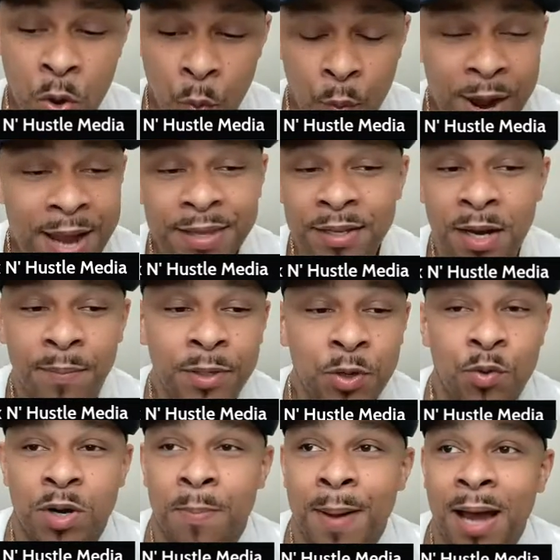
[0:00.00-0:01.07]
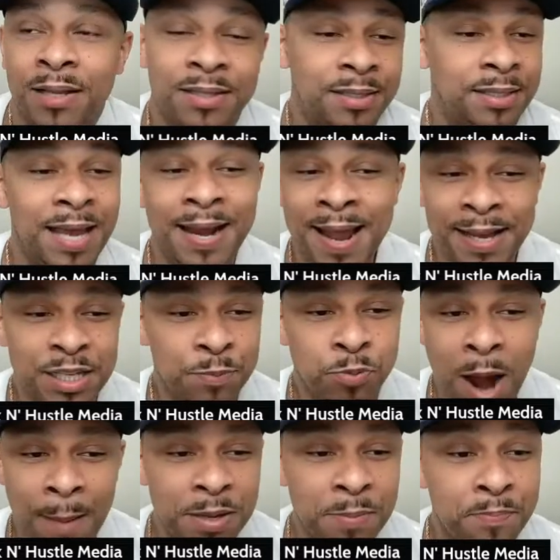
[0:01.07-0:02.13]
We ended up doing about 10x
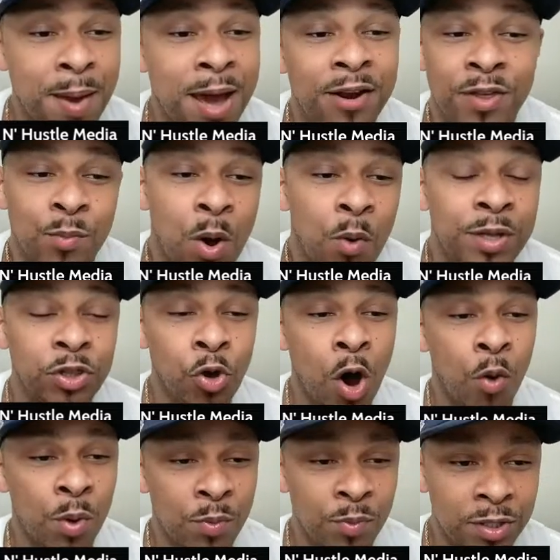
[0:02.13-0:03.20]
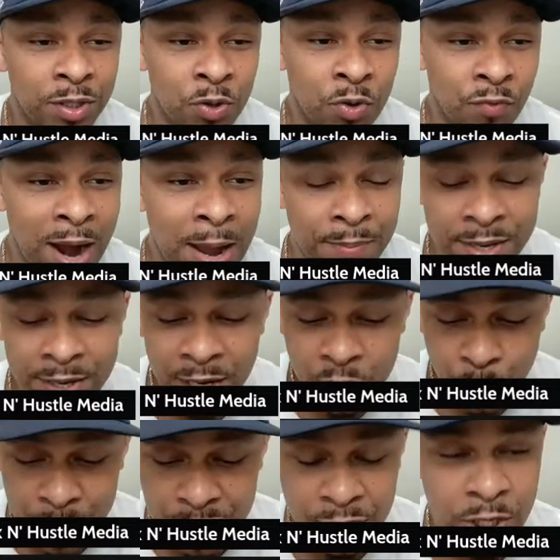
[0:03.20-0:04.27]
probably better than what we thought we would do, right? Because
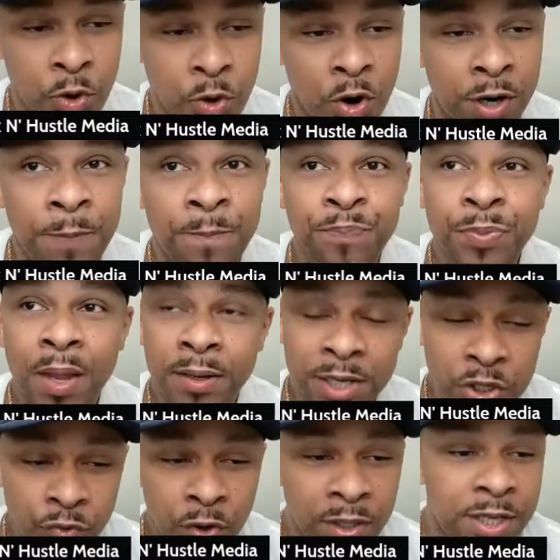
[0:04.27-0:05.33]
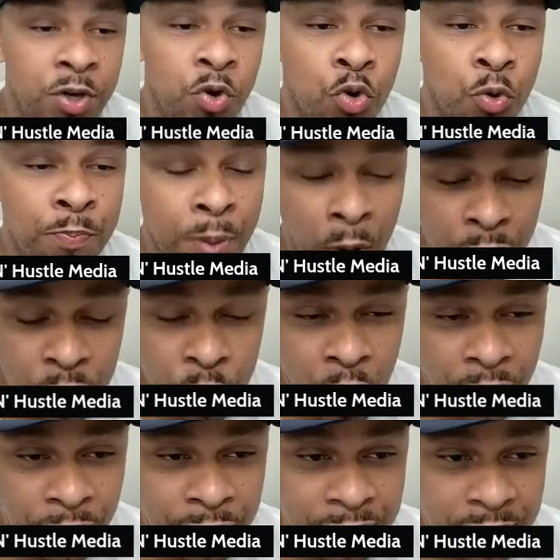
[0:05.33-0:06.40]
we secured this really cool post
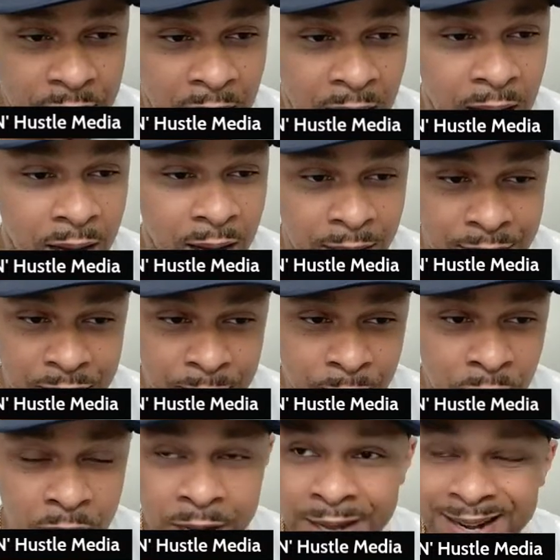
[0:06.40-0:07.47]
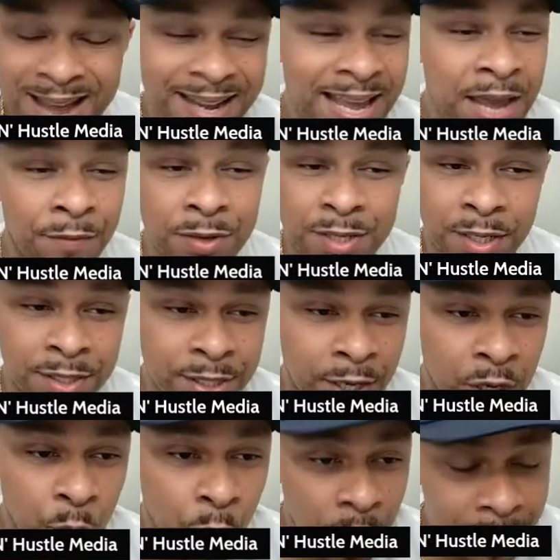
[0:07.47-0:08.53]
office customer that gave us a ton
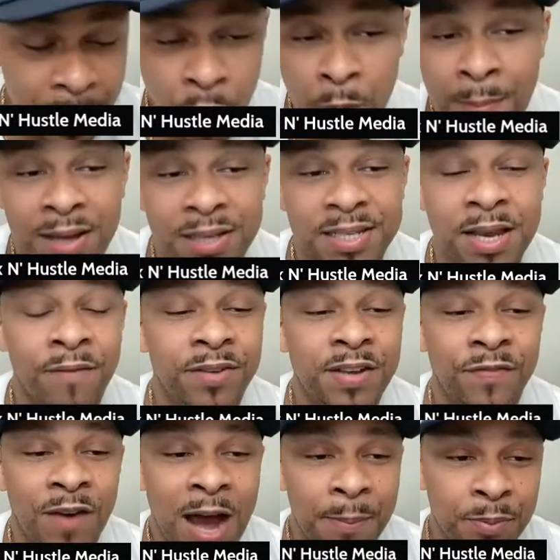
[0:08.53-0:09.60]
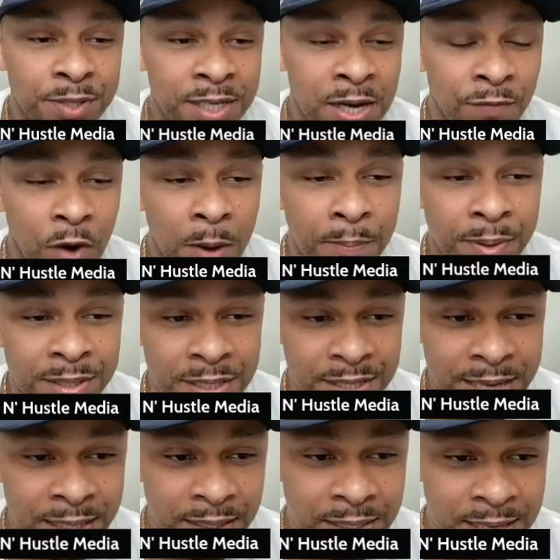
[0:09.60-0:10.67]
of work. They were about 75% of our business
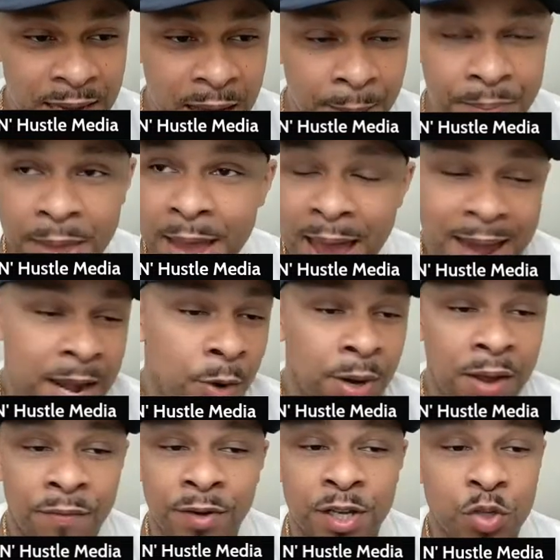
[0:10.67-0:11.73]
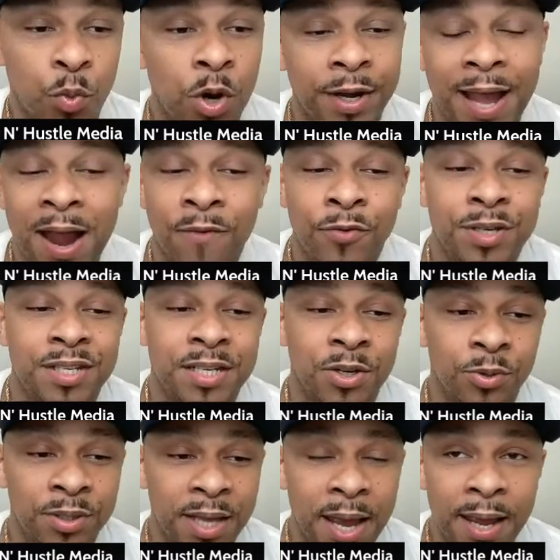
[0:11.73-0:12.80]
at the time, and they were giving us work every
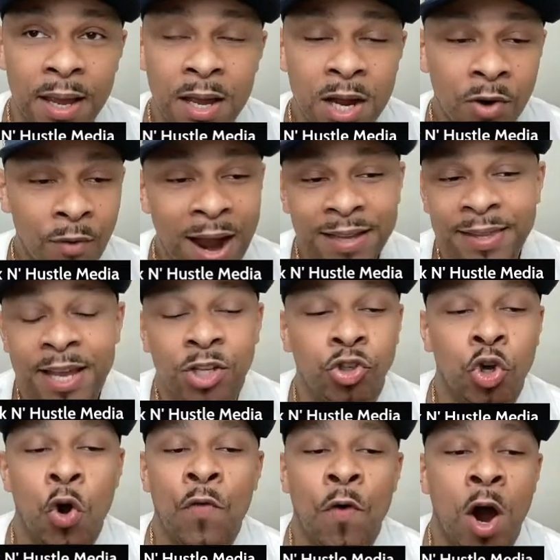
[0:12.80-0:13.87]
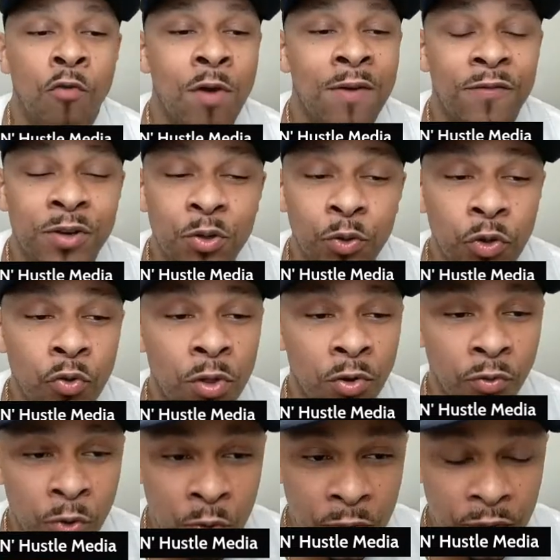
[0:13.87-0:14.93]
single day, right? They drove our revenue through the
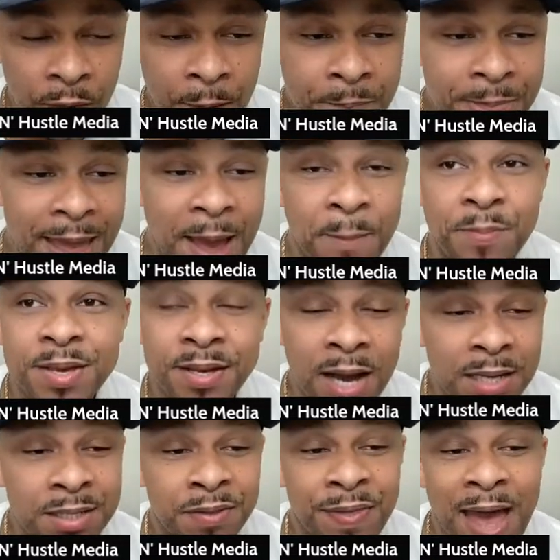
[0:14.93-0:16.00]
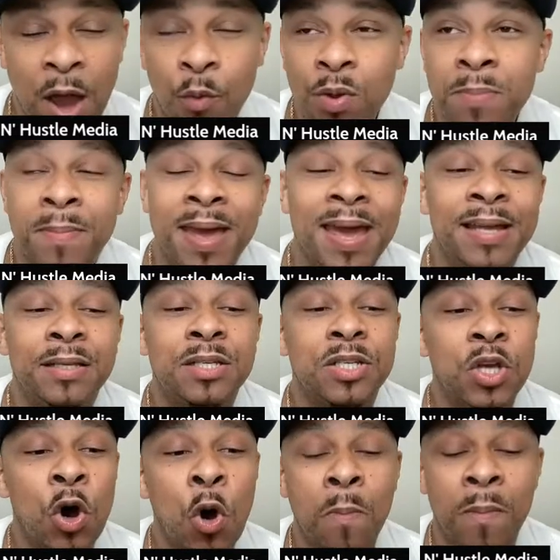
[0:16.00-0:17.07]
roof. And because of that, we made
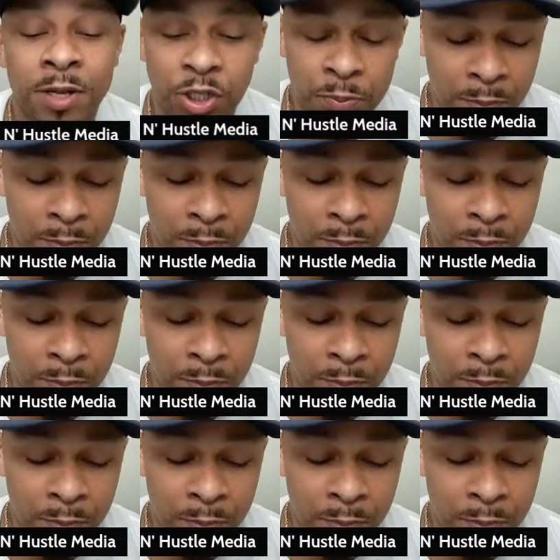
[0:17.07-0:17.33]
so much